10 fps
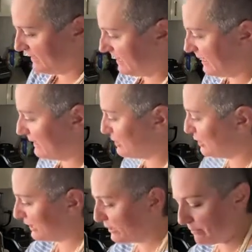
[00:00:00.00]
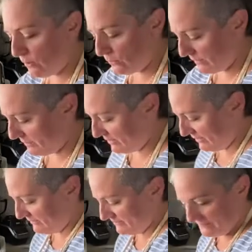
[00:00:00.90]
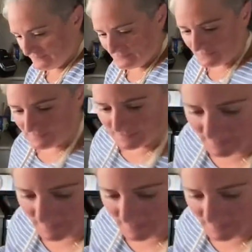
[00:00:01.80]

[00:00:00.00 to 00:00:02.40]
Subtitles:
I'll let you lick the bowl when I'm done. Get